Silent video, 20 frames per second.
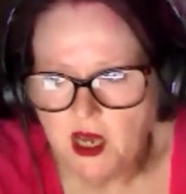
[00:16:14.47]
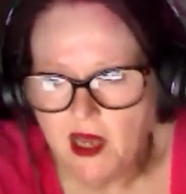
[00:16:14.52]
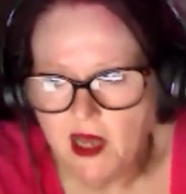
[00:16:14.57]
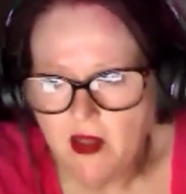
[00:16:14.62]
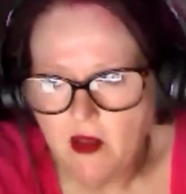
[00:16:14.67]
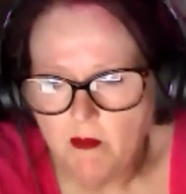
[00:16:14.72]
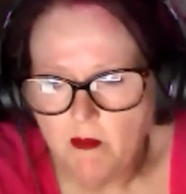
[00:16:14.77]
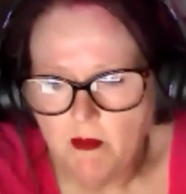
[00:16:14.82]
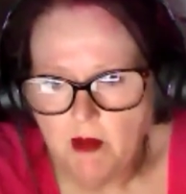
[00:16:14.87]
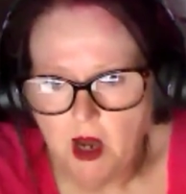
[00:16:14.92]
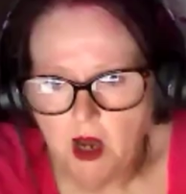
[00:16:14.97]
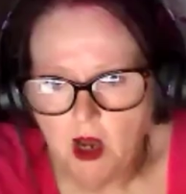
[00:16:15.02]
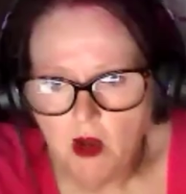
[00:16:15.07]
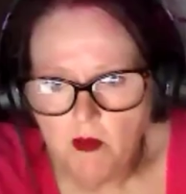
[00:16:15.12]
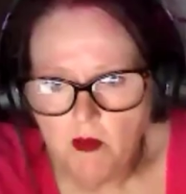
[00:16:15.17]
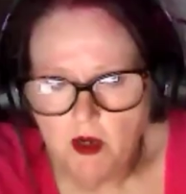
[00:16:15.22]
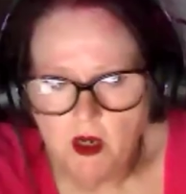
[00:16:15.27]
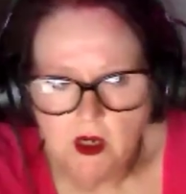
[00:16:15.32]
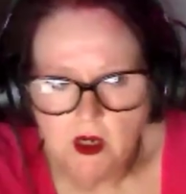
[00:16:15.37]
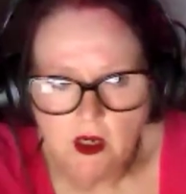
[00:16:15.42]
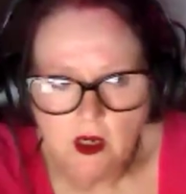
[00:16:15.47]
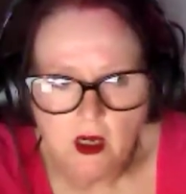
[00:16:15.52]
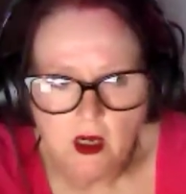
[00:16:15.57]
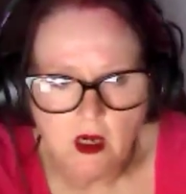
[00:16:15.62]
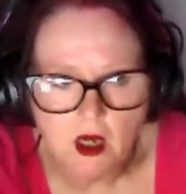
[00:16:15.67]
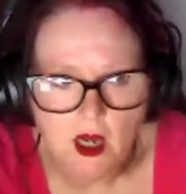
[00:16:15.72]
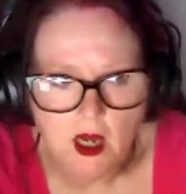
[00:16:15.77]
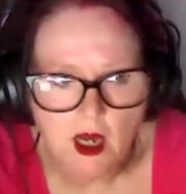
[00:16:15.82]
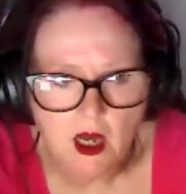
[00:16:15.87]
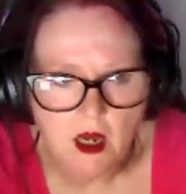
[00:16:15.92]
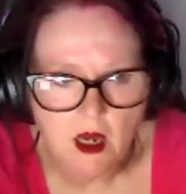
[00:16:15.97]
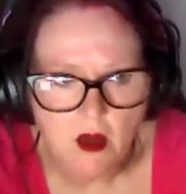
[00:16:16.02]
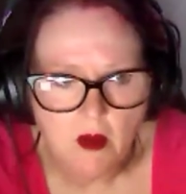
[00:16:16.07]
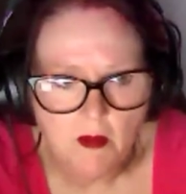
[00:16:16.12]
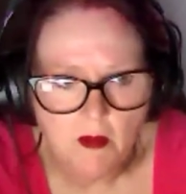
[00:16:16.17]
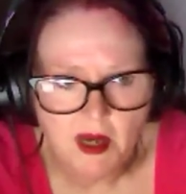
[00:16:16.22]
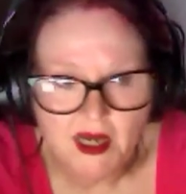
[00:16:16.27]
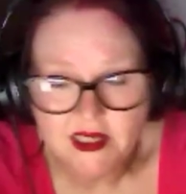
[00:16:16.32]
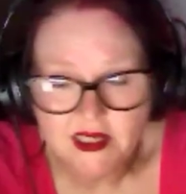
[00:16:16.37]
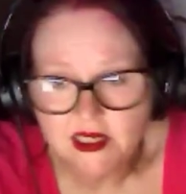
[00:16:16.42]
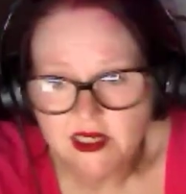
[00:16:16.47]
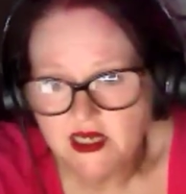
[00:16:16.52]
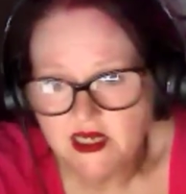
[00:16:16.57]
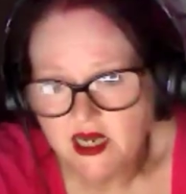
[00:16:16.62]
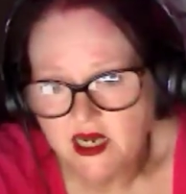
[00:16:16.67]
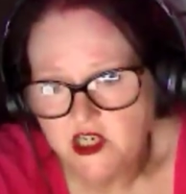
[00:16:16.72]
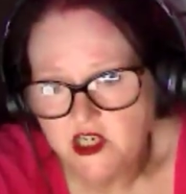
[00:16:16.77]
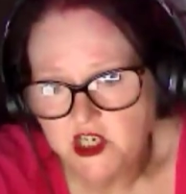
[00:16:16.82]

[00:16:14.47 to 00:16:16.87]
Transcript: at the moment. But as I say,